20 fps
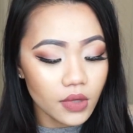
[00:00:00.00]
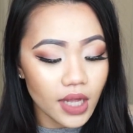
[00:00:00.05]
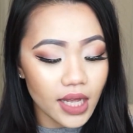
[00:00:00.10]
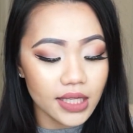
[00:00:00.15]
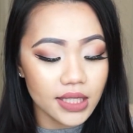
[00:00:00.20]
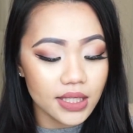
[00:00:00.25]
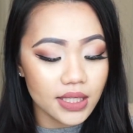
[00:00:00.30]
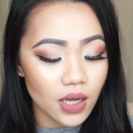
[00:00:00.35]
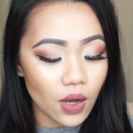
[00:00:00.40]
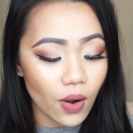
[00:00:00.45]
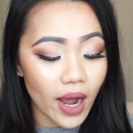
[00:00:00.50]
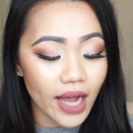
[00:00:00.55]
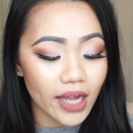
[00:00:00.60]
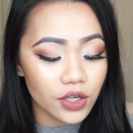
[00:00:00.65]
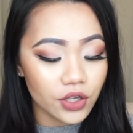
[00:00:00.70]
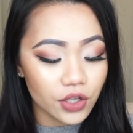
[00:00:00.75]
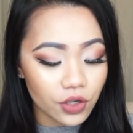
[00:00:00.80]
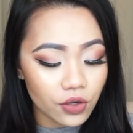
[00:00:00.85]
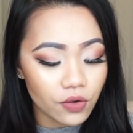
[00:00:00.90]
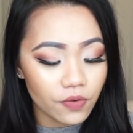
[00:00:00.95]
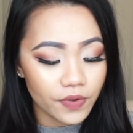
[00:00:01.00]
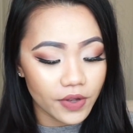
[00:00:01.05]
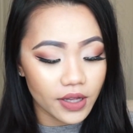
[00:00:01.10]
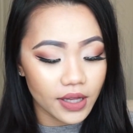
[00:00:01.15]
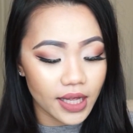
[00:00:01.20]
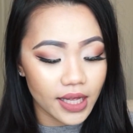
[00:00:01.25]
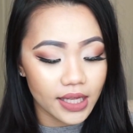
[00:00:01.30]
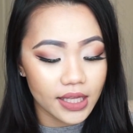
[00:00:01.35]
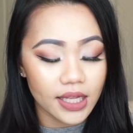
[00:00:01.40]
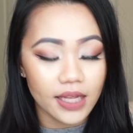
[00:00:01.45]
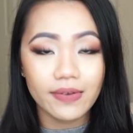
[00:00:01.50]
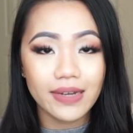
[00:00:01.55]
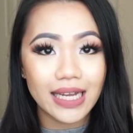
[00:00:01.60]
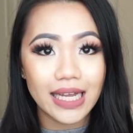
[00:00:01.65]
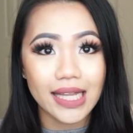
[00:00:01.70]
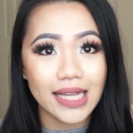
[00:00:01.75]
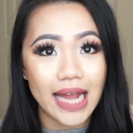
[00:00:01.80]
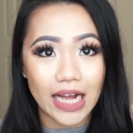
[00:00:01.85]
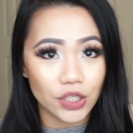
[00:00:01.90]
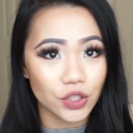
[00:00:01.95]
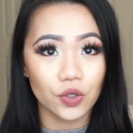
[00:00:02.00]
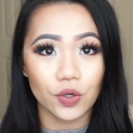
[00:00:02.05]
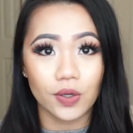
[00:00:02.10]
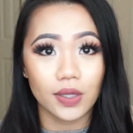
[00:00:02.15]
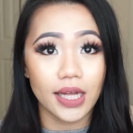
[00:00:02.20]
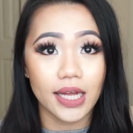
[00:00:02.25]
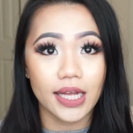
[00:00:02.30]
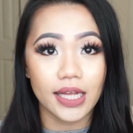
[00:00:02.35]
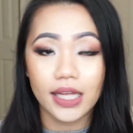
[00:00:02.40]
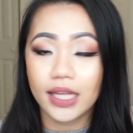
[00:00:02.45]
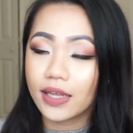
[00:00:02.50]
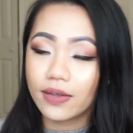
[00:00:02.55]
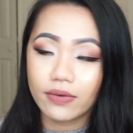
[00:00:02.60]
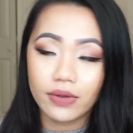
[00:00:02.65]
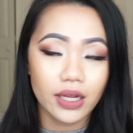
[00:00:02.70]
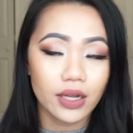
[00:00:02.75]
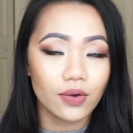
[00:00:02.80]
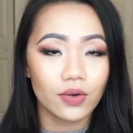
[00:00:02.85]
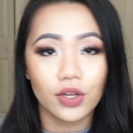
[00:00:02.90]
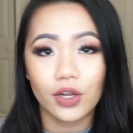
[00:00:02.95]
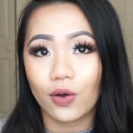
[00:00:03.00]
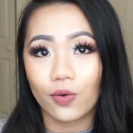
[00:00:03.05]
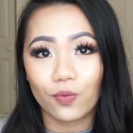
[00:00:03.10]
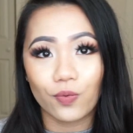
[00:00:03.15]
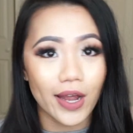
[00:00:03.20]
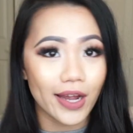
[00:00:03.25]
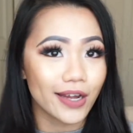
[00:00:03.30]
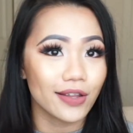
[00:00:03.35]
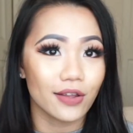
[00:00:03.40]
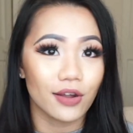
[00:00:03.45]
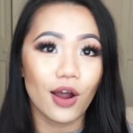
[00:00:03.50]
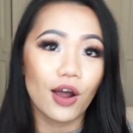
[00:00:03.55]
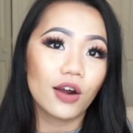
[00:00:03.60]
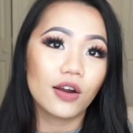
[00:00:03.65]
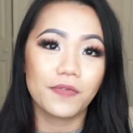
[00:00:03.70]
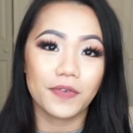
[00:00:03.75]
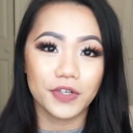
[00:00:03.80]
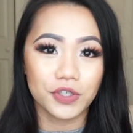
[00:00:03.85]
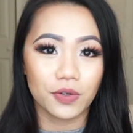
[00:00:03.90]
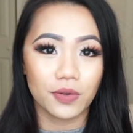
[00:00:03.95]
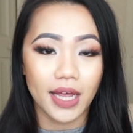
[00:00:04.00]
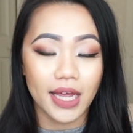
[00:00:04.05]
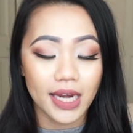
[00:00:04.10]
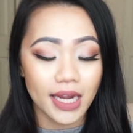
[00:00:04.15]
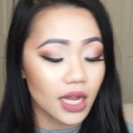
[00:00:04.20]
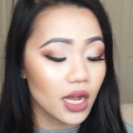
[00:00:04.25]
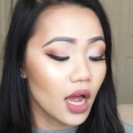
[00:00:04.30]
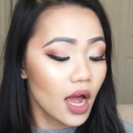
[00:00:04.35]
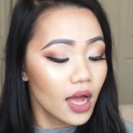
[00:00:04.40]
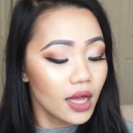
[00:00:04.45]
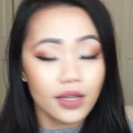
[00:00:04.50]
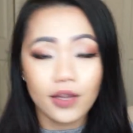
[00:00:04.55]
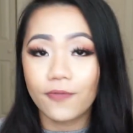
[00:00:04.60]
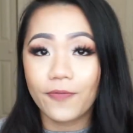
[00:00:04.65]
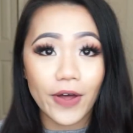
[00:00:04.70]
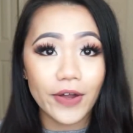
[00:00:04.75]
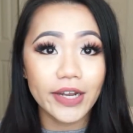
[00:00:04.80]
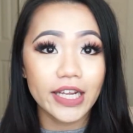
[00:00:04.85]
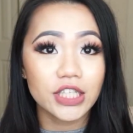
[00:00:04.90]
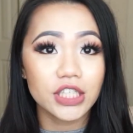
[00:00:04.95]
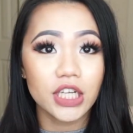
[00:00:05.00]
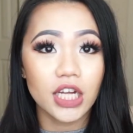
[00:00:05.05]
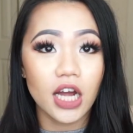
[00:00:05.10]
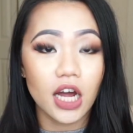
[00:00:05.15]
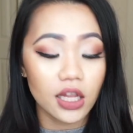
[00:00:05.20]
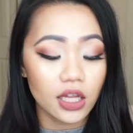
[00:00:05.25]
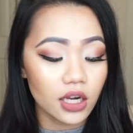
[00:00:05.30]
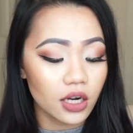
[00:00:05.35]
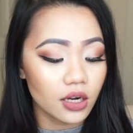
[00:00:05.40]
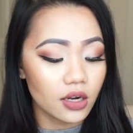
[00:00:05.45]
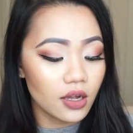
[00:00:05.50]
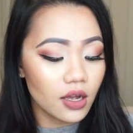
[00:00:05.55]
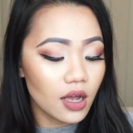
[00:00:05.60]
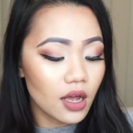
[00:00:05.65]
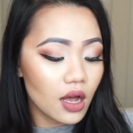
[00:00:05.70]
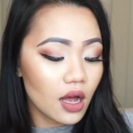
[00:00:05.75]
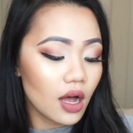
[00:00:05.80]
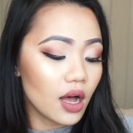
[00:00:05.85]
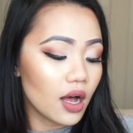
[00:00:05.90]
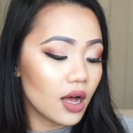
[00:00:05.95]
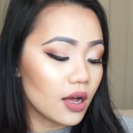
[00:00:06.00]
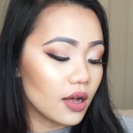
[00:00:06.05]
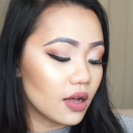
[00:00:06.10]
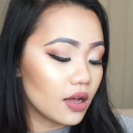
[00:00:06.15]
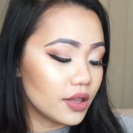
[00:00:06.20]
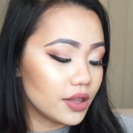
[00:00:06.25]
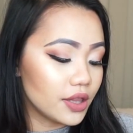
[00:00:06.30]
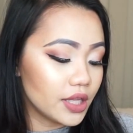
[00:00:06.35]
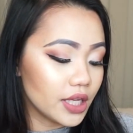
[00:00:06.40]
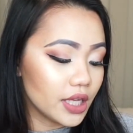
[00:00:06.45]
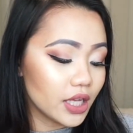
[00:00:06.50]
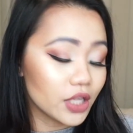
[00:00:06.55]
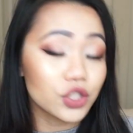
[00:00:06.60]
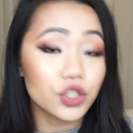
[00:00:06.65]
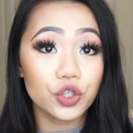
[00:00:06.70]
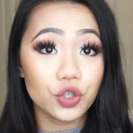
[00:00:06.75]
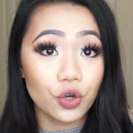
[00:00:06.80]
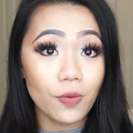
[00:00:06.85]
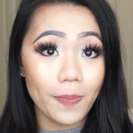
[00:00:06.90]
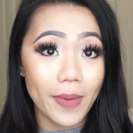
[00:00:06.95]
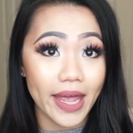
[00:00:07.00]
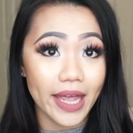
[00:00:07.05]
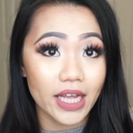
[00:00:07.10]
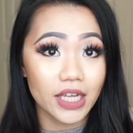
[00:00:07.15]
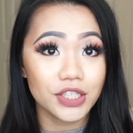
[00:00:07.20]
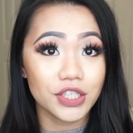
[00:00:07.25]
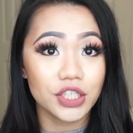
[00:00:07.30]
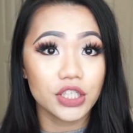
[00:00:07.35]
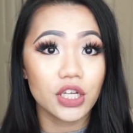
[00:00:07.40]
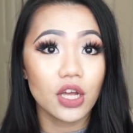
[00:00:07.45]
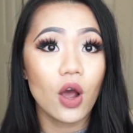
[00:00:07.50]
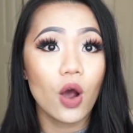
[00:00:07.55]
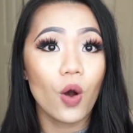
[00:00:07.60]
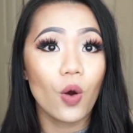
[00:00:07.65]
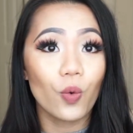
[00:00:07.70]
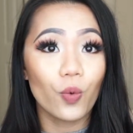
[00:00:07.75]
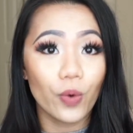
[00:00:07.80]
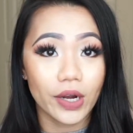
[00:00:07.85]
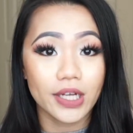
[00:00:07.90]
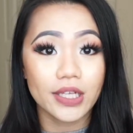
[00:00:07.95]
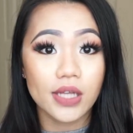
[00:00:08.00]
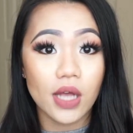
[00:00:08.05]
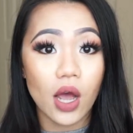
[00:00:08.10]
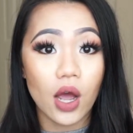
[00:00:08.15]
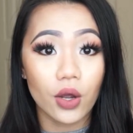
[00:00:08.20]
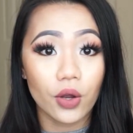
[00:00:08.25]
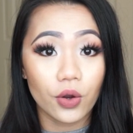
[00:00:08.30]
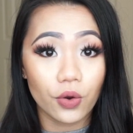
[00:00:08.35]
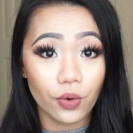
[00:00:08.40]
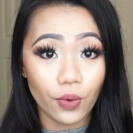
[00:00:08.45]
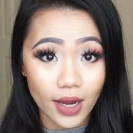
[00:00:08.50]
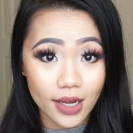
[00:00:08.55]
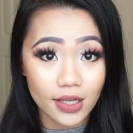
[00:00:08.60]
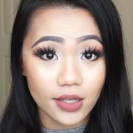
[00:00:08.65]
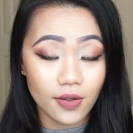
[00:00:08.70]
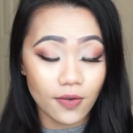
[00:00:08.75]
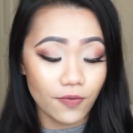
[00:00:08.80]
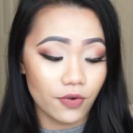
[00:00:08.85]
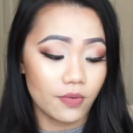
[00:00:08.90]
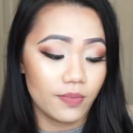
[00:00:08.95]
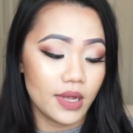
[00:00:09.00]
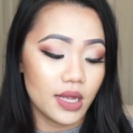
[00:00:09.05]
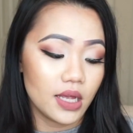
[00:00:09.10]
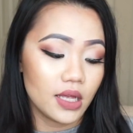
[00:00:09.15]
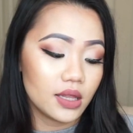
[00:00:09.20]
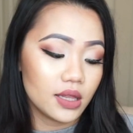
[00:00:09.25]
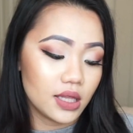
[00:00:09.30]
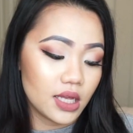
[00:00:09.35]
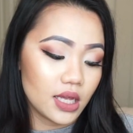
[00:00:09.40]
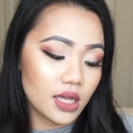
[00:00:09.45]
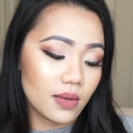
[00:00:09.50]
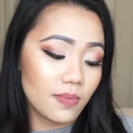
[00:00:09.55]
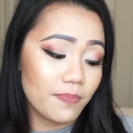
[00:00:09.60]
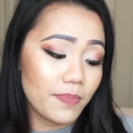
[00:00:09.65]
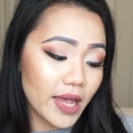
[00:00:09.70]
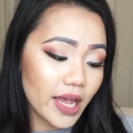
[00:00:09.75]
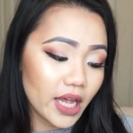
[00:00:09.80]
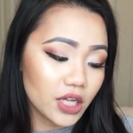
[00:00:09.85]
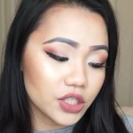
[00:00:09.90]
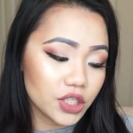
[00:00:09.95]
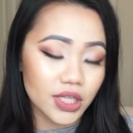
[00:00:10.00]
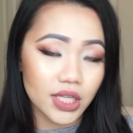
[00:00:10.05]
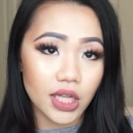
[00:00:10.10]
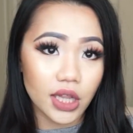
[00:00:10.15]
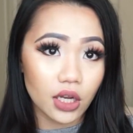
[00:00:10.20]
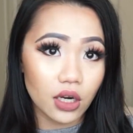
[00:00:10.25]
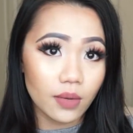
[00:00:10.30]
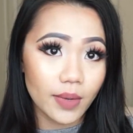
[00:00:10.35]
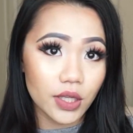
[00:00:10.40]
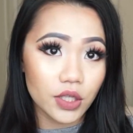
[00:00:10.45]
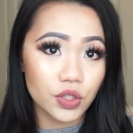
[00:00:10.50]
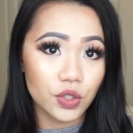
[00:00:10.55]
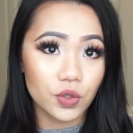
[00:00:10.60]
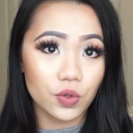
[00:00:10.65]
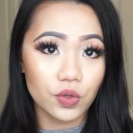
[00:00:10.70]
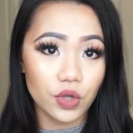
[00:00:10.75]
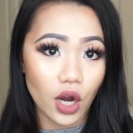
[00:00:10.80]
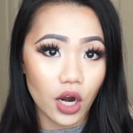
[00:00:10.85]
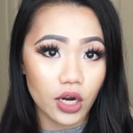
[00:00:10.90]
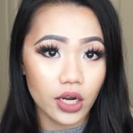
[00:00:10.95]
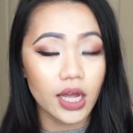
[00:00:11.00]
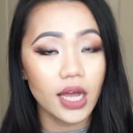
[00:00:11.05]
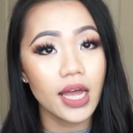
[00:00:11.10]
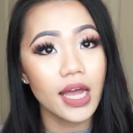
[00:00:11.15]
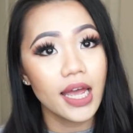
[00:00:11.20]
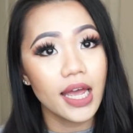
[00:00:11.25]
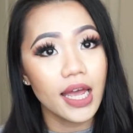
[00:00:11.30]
And so I do feel like even in natural light, even in, you know, regular artificial lighting, the foundation color, the True Beige works great for me. The Beige is a little bit too dark,